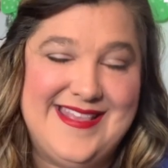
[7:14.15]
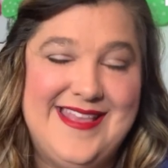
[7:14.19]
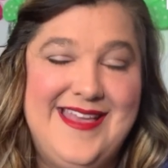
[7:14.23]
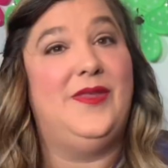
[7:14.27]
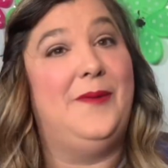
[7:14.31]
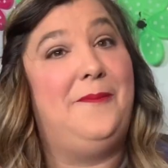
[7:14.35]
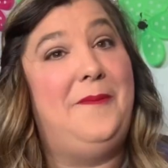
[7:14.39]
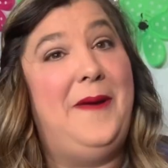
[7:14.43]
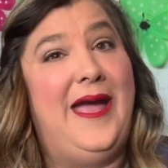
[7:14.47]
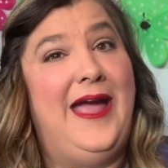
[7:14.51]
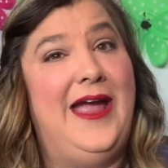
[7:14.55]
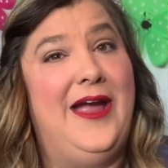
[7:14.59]

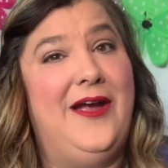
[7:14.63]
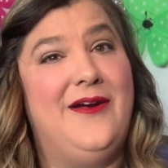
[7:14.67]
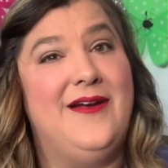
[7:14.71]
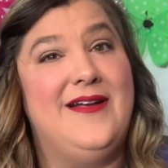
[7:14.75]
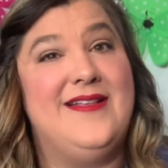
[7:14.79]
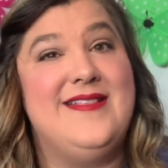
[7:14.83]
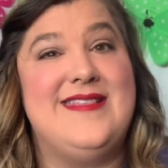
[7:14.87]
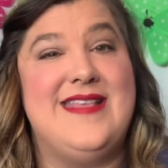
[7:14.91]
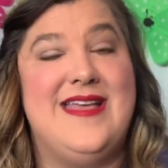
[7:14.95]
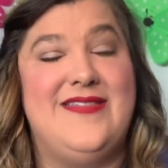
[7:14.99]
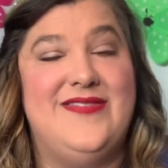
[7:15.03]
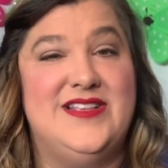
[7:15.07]
The
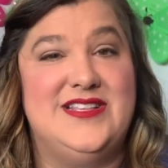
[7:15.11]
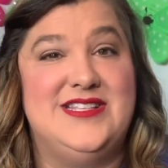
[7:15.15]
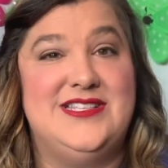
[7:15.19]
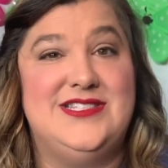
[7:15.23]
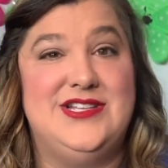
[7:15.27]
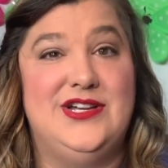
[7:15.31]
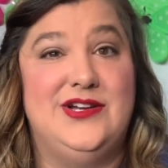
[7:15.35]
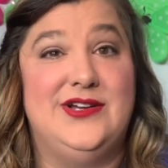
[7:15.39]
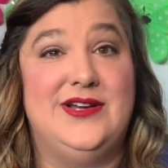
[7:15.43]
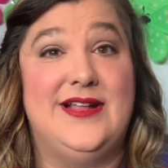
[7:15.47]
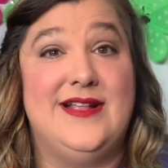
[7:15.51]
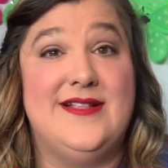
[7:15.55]
parents and the
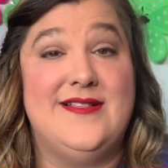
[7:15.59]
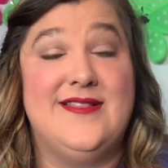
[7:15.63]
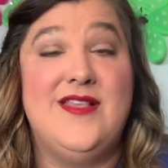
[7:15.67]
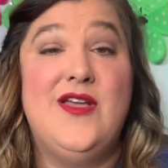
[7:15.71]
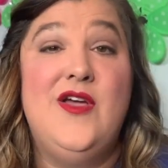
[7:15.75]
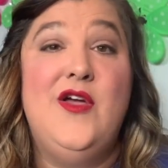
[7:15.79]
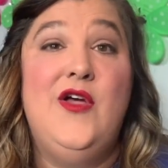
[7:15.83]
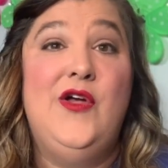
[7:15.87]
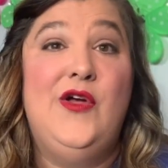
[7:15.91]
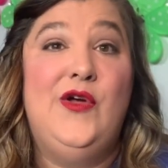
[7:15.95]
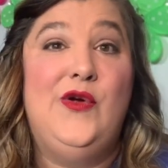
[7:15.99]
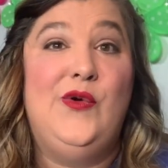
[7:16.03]
students
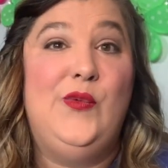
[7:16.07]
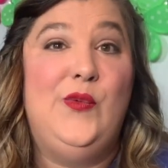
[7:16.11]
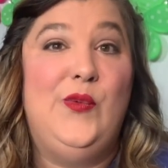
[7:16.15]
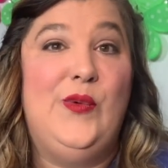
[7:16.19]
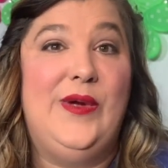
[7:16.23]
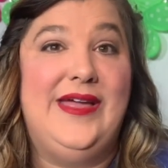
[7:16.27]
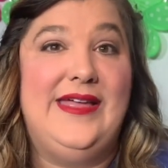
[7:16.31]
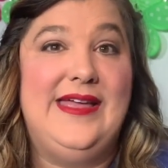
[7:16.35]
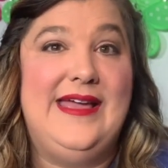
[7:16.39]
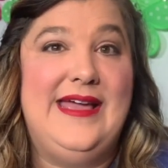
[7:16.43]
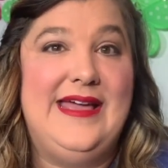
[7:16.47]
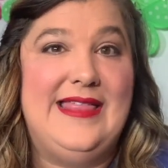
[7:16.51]

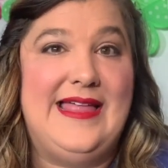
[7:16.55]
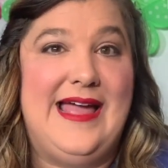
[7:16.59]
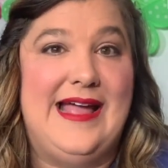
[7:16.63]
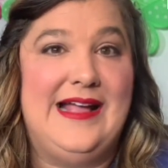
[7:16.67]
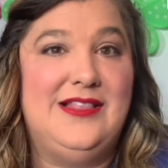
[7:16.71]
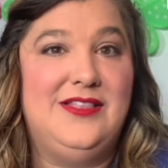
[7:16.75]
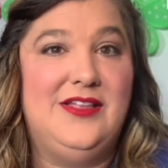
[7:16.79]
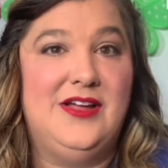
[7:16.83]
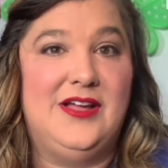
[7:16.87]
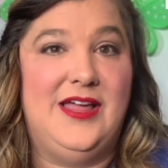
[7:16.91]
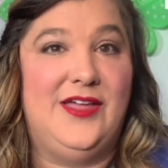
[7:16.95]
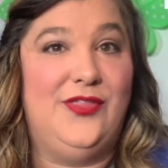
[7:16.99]
really
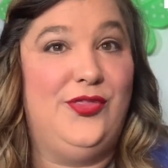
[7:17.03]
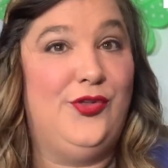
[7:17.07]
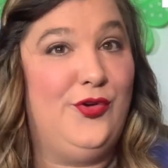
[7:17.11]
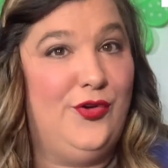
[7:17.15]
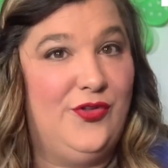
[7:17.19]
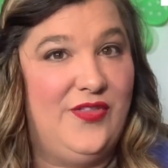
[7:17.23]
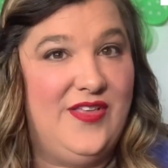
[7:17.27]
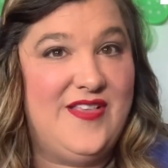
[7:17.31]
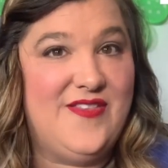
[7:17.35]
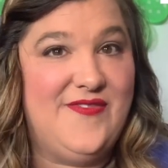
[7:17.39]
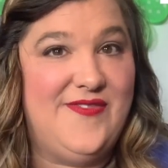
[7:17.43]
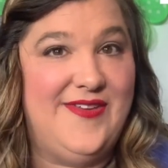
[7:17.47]
like looking
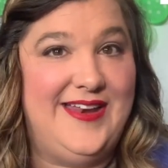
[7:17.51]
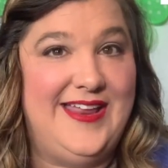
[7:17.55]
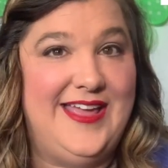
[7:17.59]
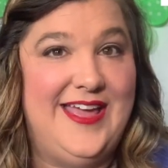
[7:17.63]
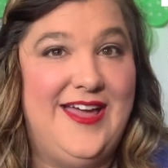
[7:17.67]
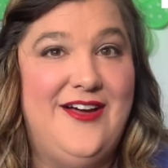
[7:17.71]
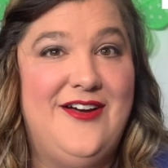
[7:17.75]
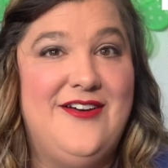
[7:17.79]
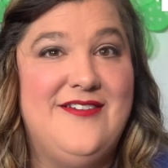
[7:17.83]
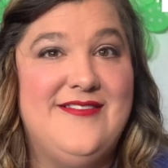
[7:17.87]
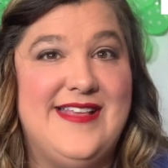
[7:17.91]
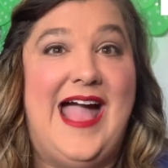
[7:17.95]
through these
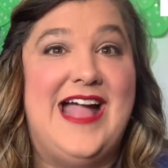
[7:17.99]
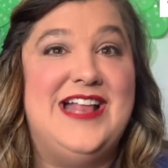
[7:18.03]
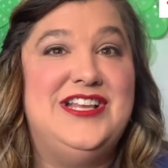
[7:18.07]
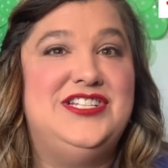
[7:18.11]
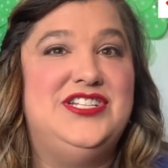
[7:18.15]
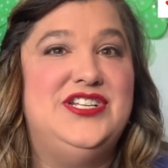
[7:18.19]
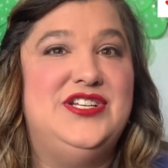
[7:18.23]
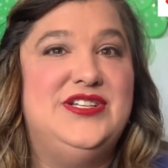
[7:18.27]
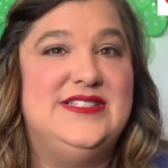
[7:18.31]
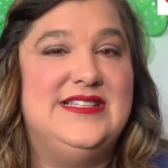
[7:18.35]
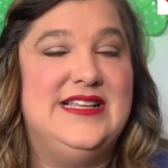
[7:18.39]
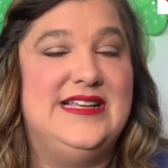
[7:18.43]
videos and
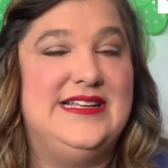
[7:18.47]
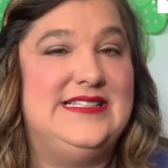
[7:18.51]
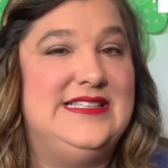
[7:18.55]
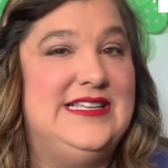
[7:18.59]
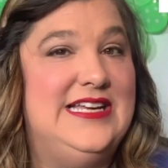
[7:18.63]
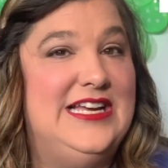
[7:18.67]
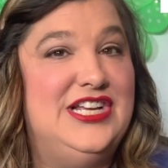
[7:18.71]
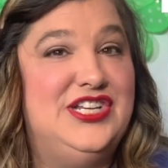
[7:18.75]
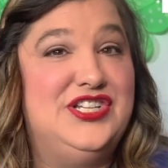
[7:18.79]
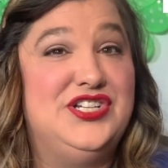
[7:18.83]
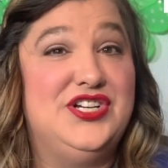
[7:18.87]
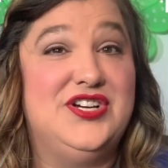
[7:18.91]
choosing
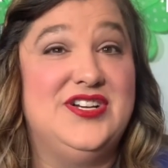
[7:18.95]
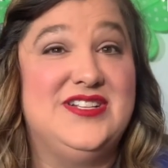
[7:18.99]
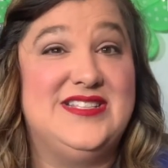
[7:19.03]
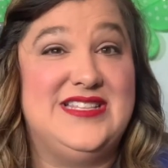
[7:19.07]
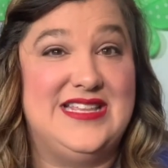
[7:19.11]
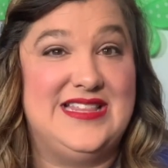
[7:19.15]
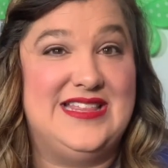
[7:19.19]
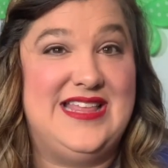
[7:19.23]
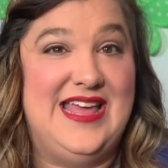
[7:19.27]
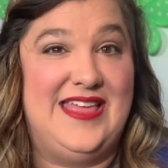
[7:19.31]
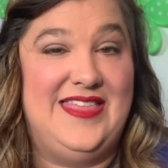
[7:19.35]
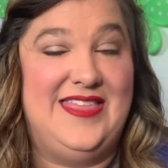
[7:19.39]
teachers
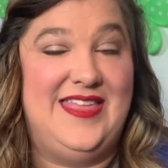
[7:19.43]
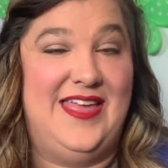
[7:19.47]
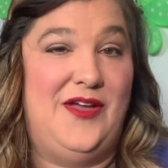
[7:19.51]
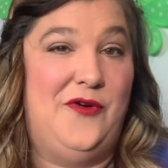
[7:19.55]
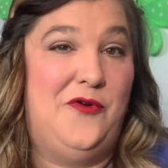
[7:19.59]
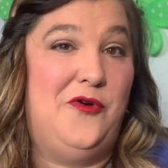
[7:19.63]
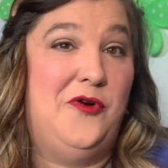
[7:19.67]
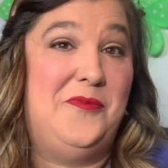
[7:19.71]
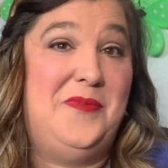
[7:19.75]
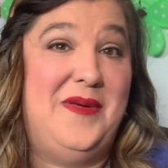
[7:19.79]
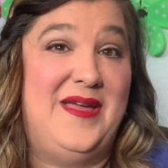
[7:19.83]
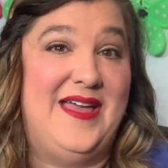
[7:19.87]
that they
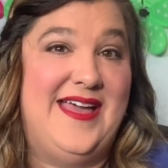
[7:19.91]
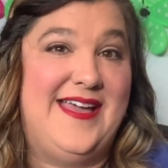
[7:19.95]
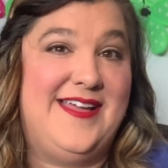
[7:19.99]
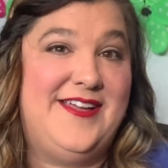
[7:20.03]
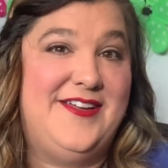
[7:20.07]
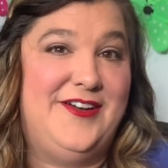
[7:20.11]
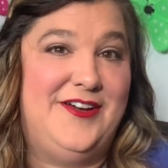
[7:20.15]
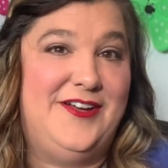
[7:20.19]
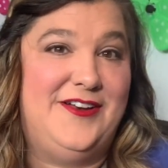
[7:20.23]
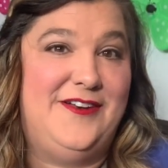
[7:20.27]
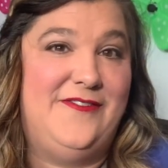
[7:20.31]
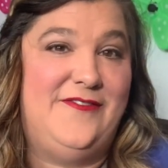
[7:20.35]
think will be a
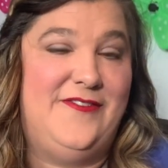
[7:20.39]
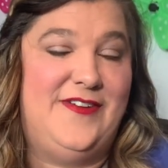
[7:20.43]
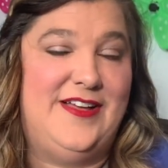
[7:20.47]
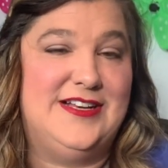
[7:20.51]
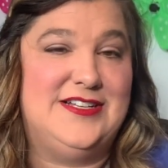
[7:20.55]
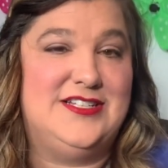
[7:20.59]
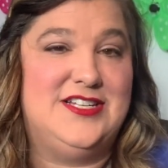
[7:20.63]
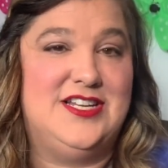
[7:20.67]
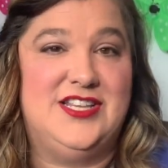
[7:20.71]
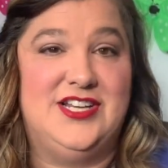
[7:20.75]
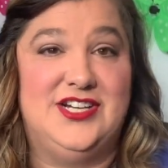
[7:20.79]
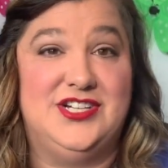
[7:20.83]
good
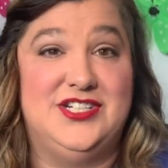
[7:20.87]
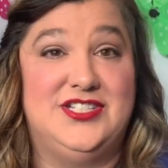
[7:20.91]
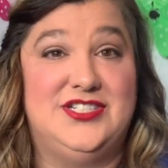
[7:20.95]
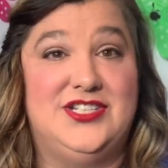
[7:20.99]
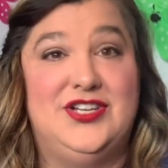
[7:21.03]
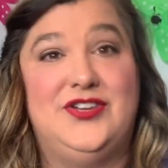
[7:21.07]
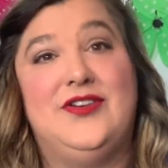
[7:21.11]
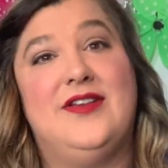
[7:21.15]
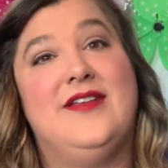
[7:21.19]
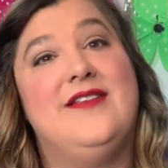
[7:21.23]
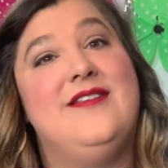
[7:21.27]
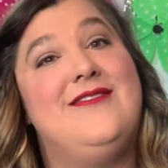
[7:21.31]
fit to their
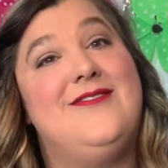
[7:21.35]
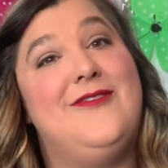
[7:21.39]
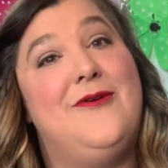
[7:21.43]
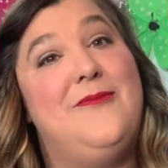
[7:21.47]
students.